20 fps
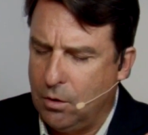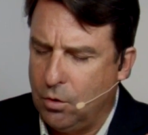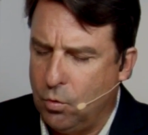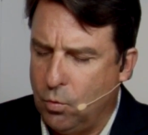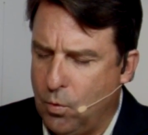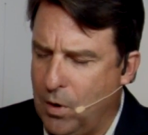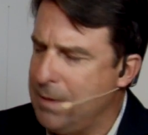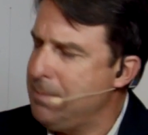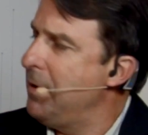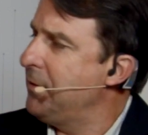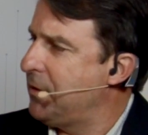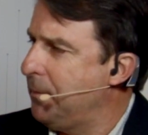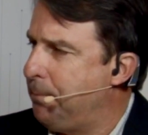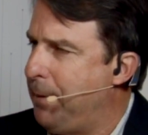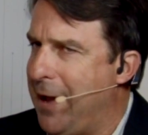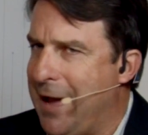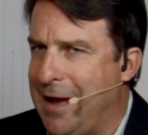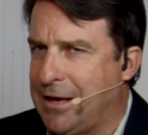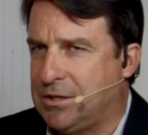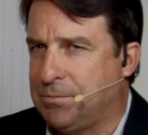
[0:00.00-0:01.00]
what about the
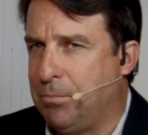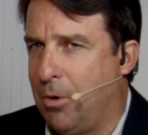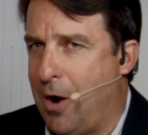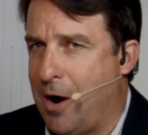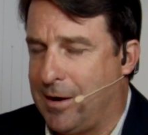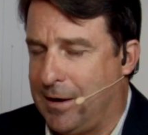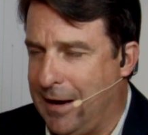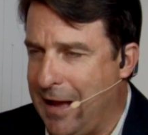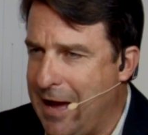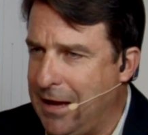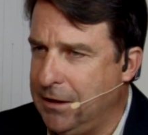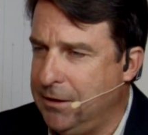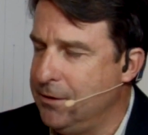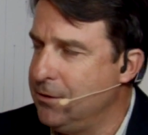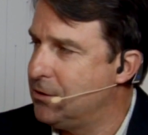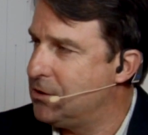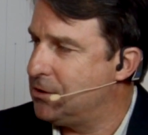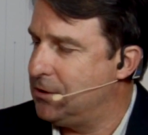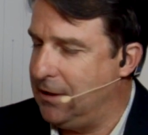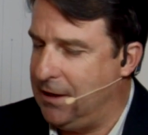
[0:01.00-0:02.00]
PaaS market? How do you
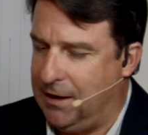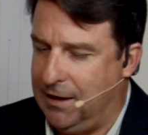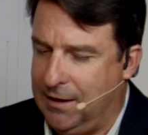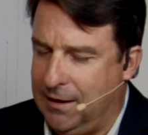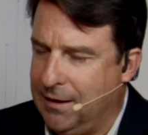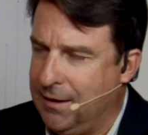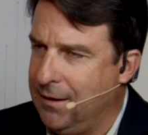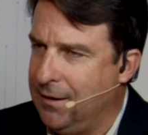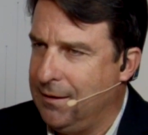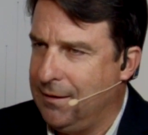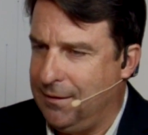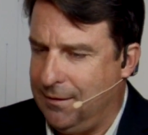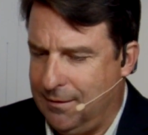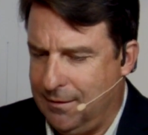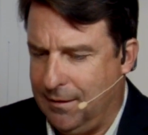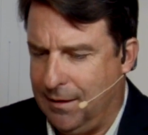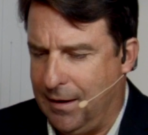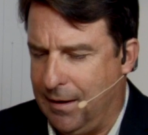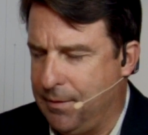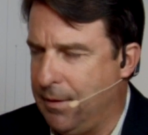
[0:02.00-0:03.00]
see
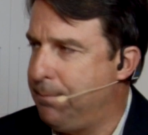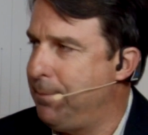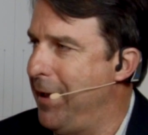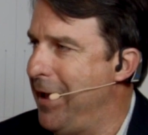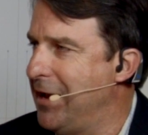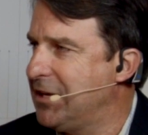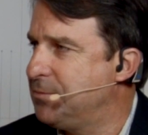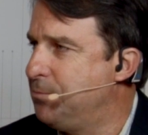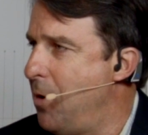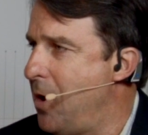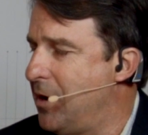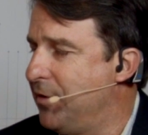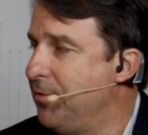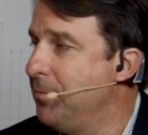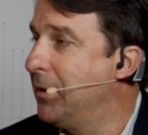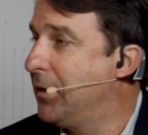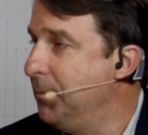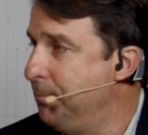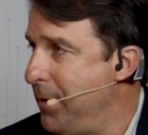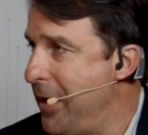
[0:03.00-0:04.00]
uh, the PaaS market from a
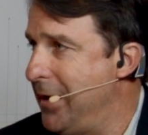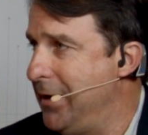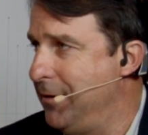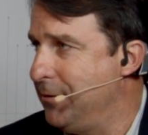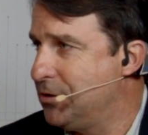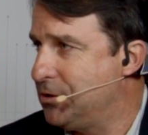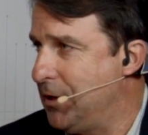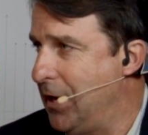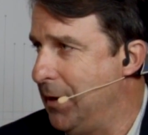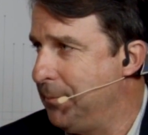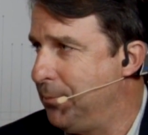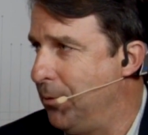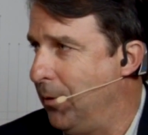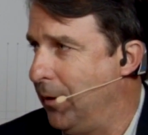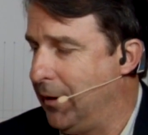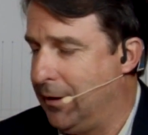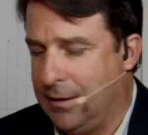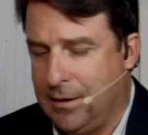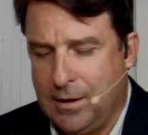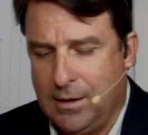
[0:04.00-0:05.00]
competitive
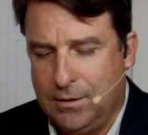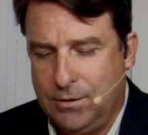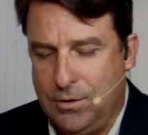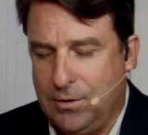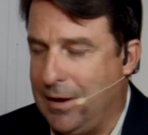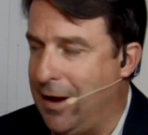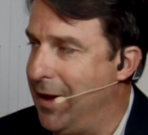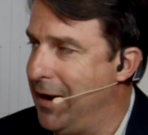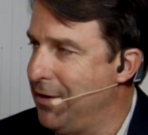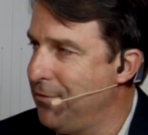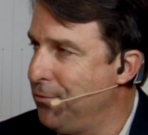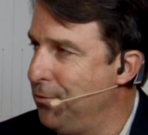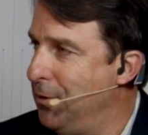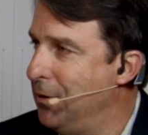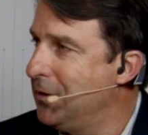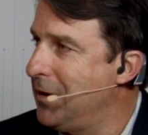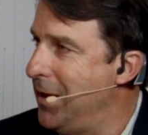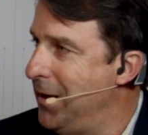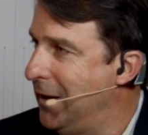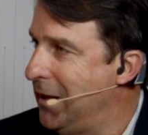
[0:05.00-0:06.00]
standpoint. You got everyone
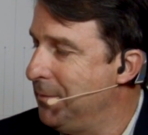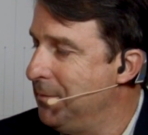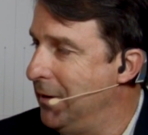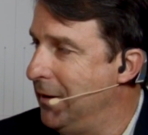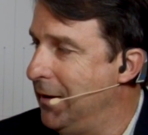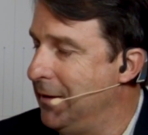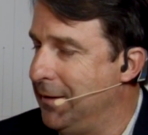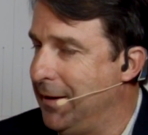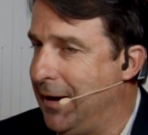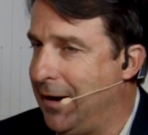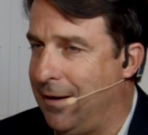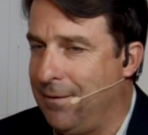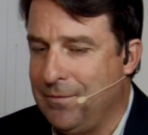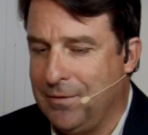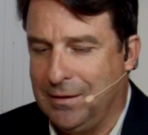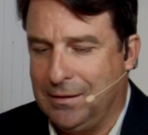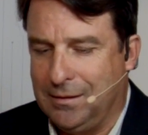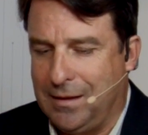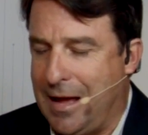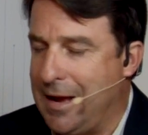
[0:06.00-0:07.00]
kind of coming in there,
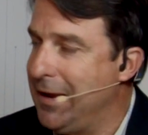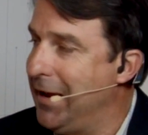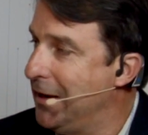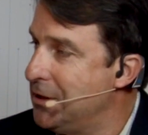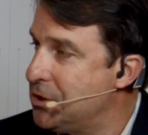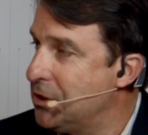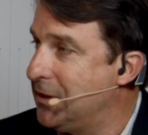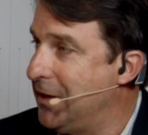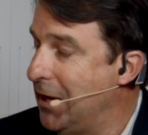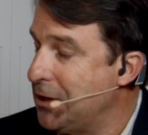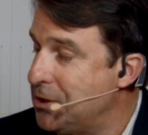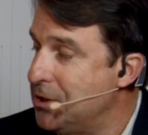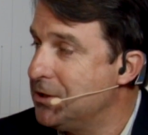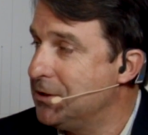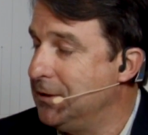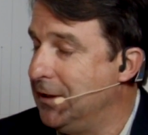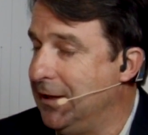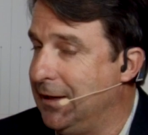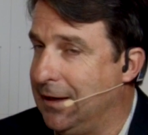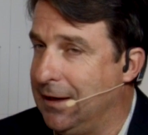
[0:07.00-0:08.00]
a lot of education is
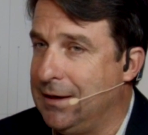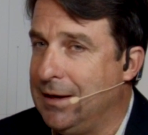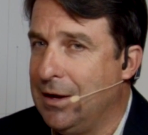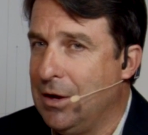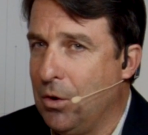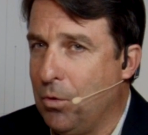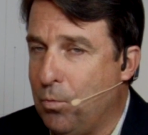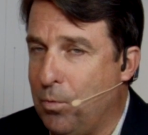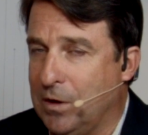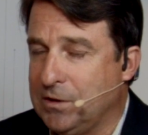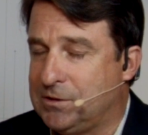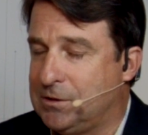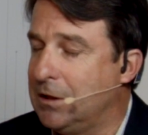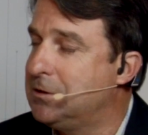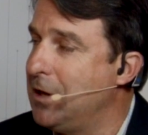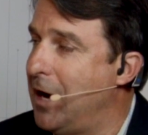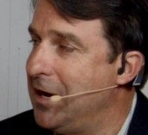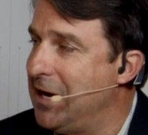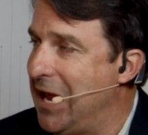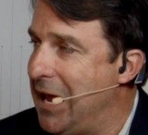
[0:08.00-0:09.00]
needed. What's the
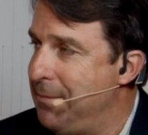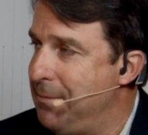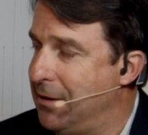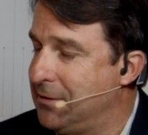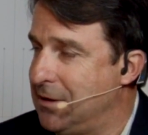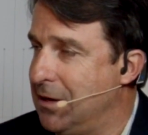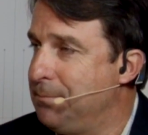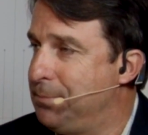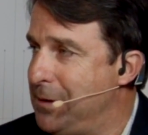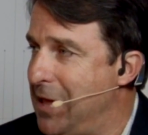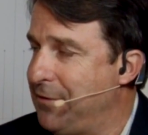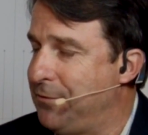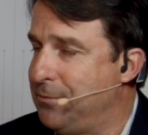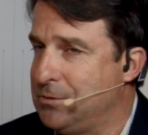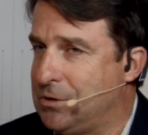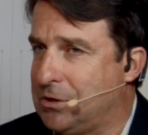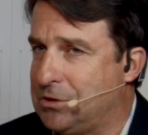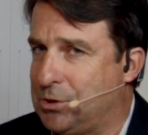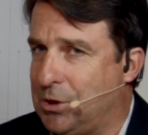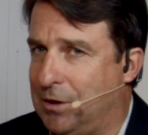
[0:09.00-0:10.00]
dynamics and platforms
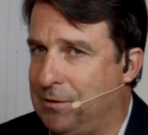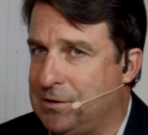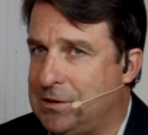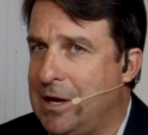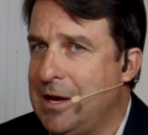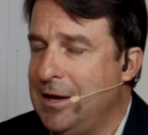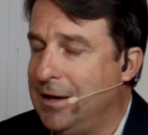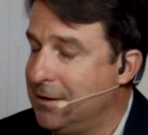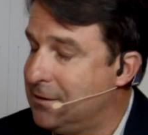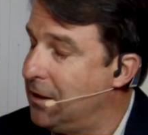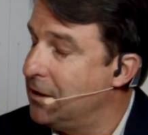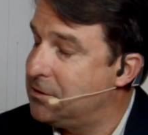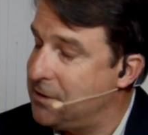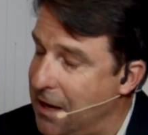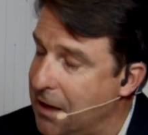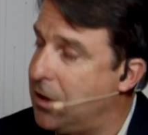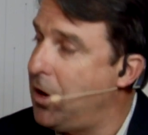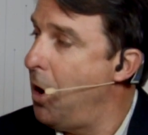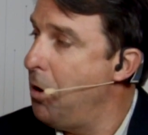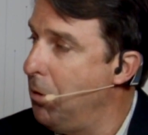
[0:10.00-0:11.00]
of service? Does
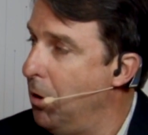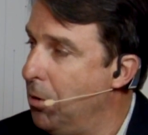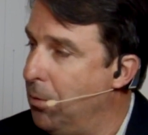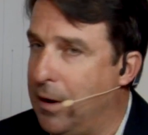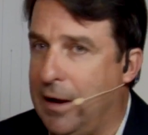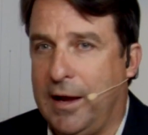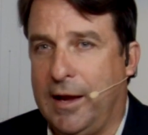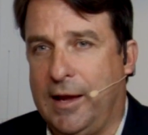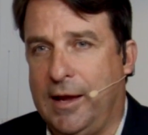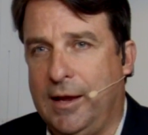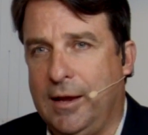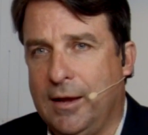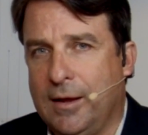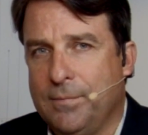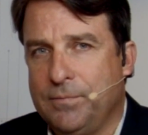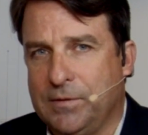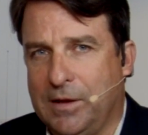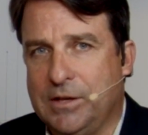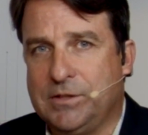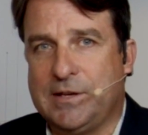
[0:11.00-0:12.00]
that go away?
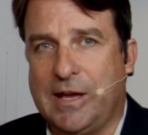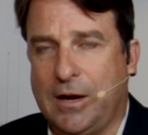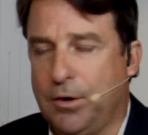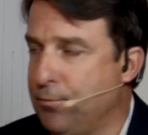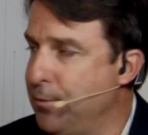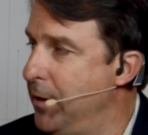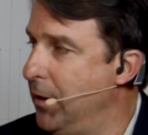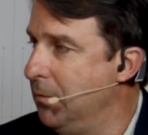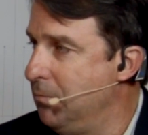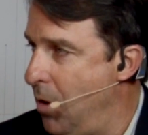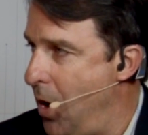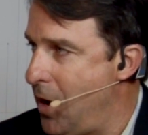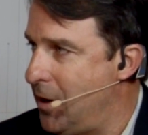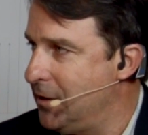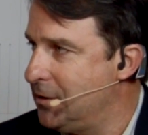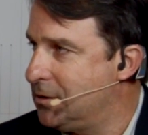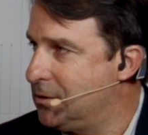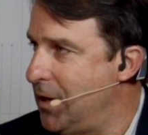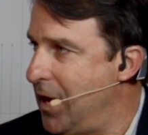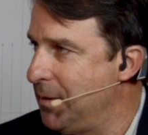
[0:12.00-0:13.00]
Is that a real
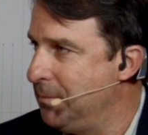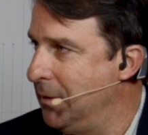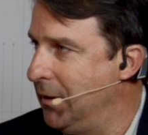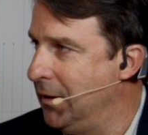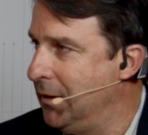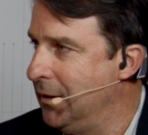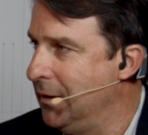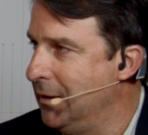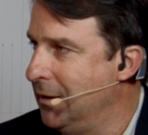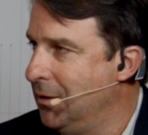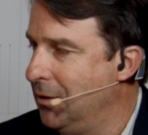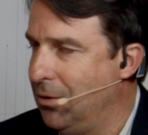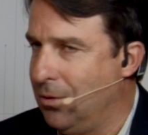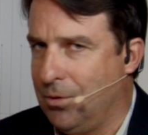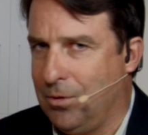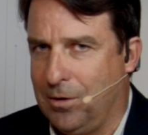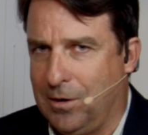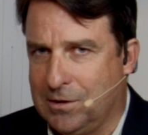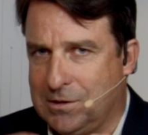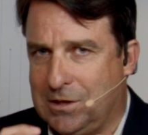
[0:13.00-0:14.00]
market segment?
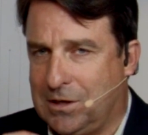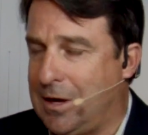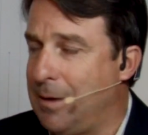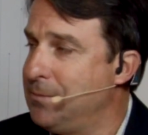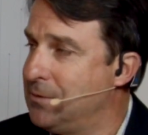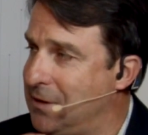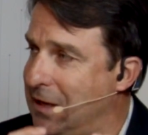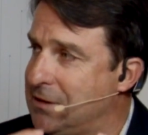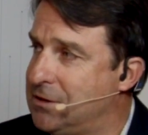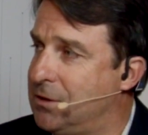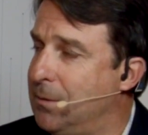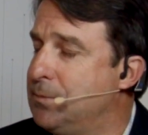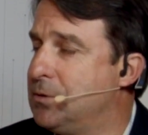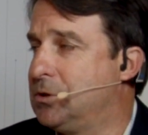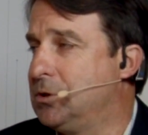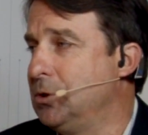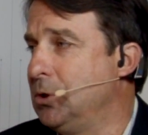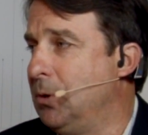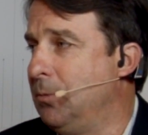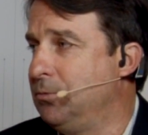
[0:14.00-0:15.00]
Or does it come, get
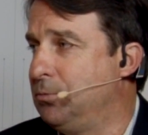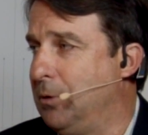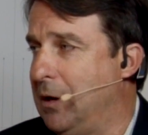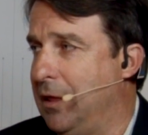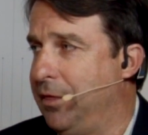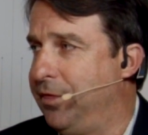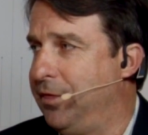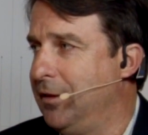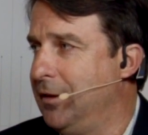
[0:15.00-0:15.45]
subsumed with